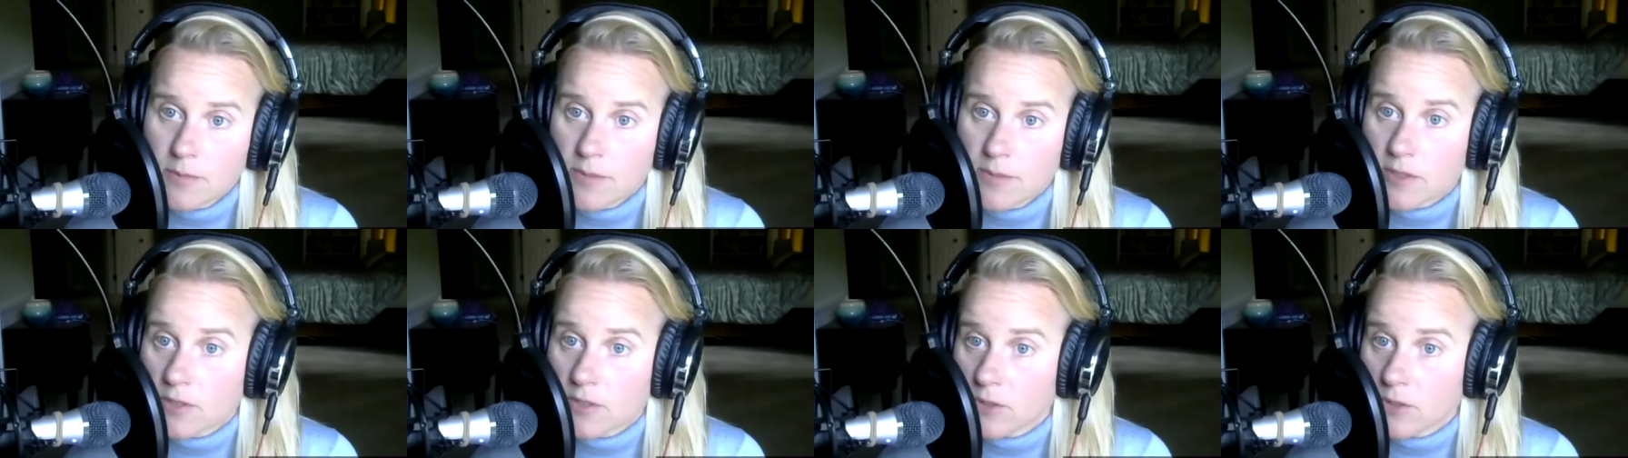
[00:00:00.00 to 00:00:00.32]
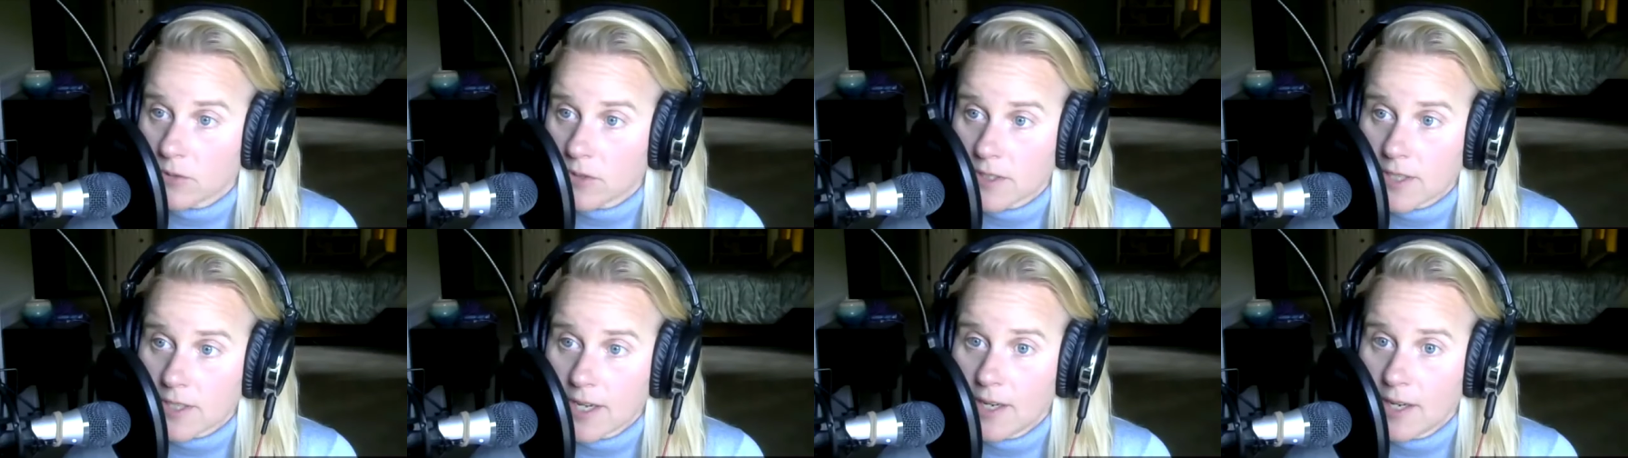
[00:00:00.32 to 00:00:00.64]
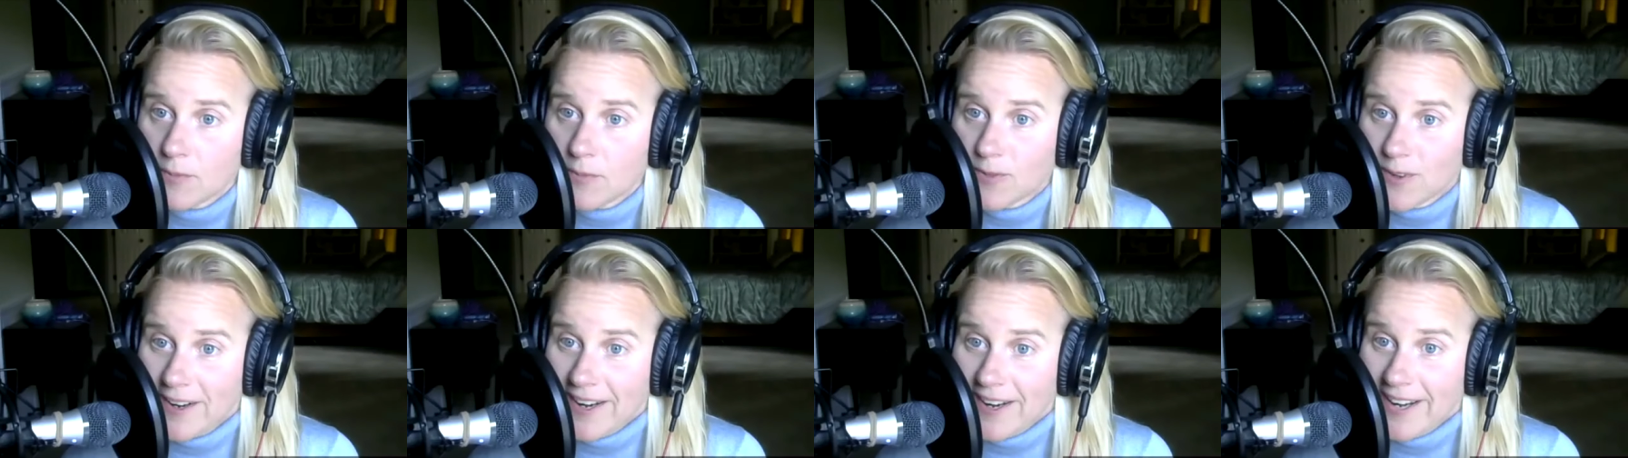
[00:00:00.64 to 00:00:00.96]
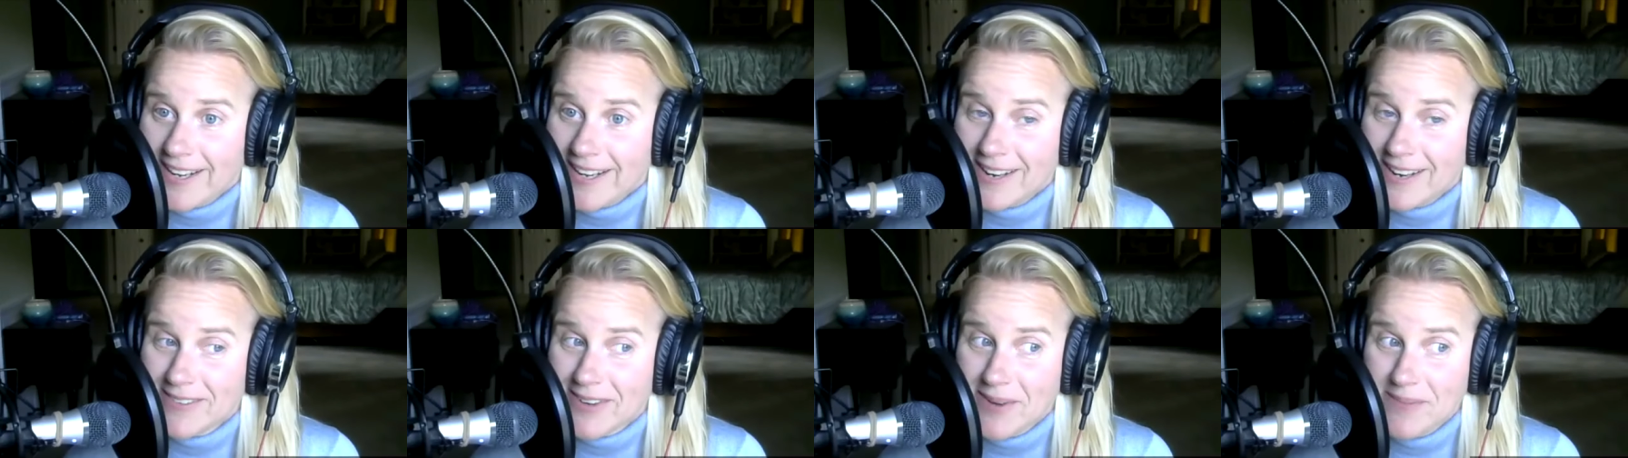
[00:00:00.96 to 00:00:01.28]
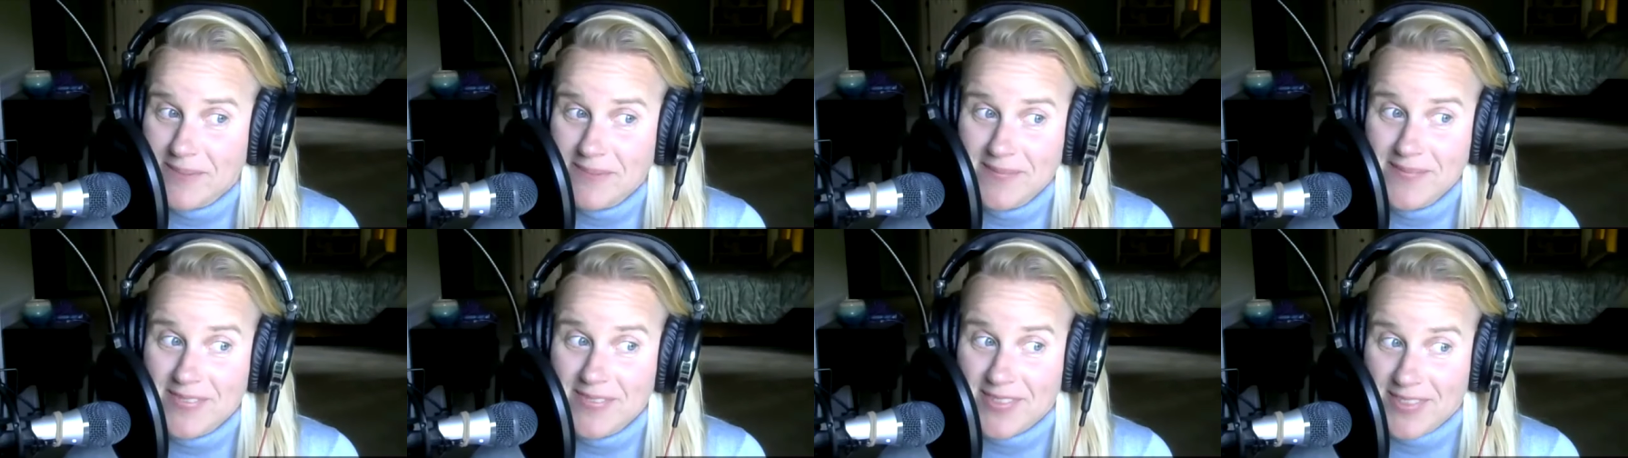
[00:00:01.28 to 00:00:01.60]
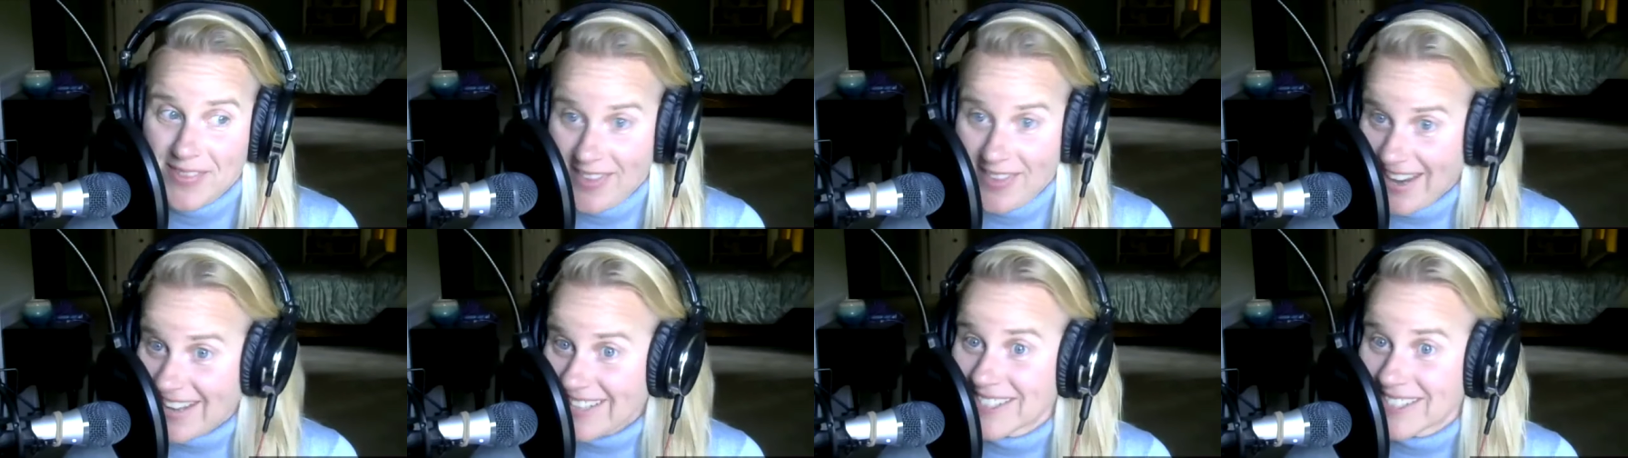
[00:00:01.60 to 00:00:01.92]
is don't sign up for any of them,
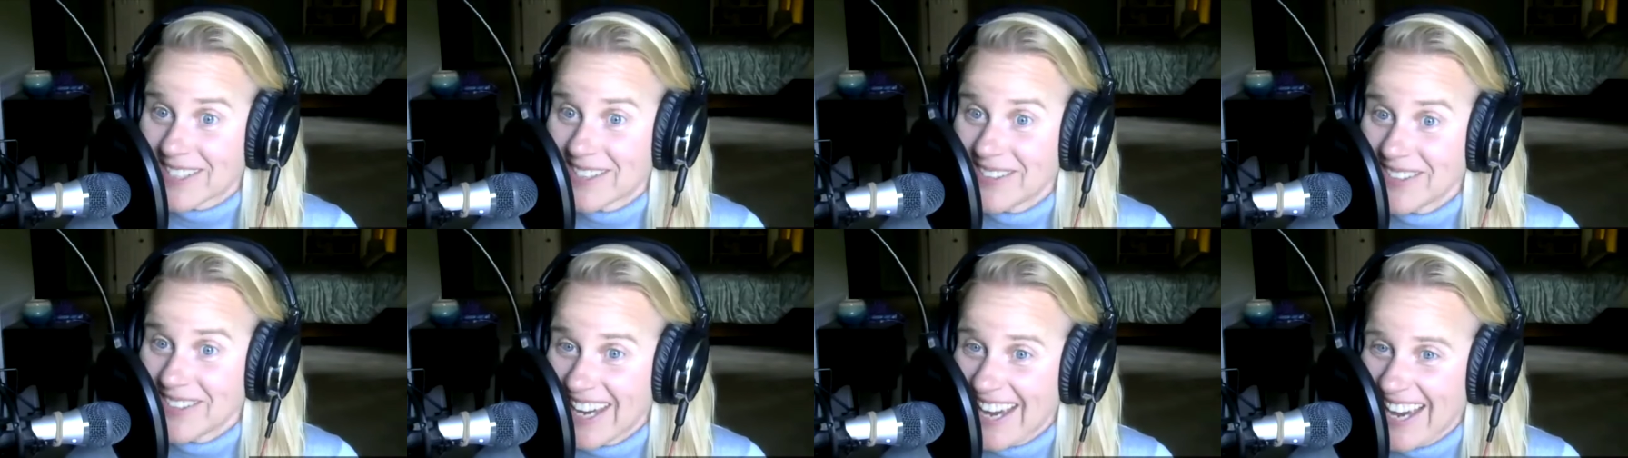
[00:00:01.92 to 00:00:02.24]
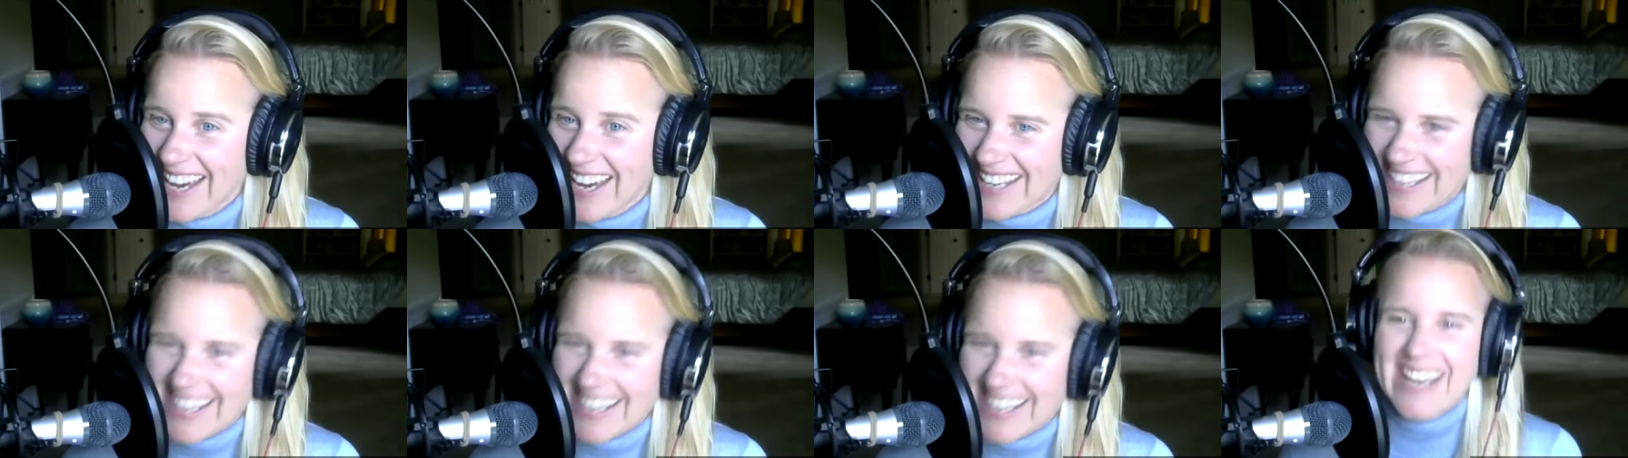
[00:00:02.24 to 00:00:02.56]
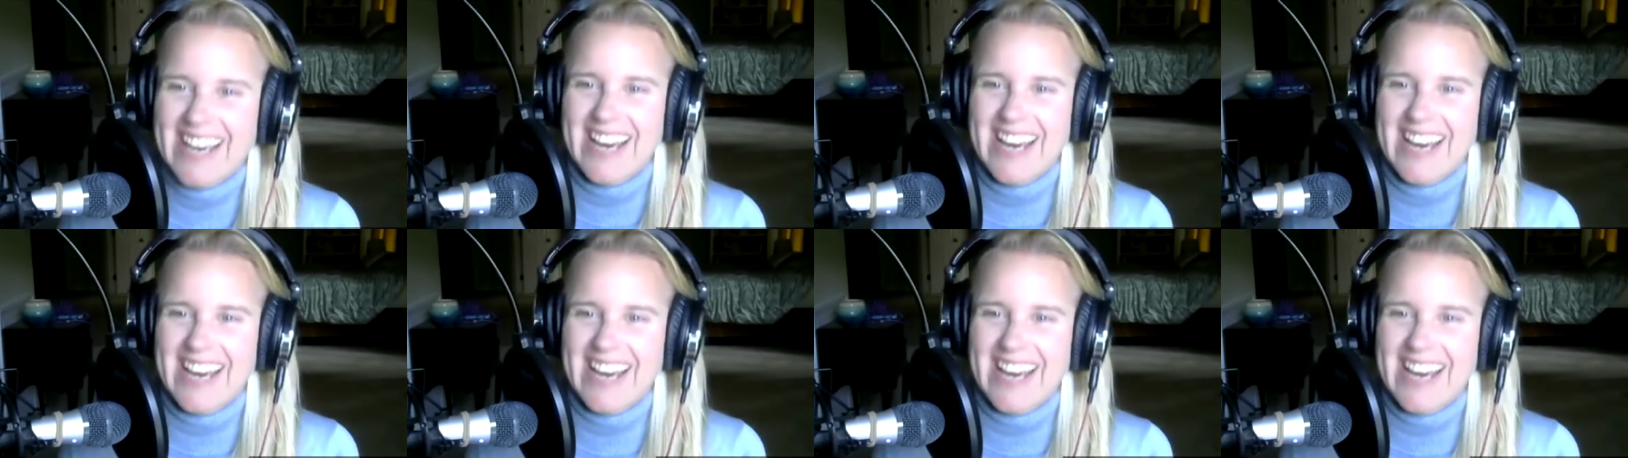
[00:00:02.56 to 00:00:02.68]
that's okay.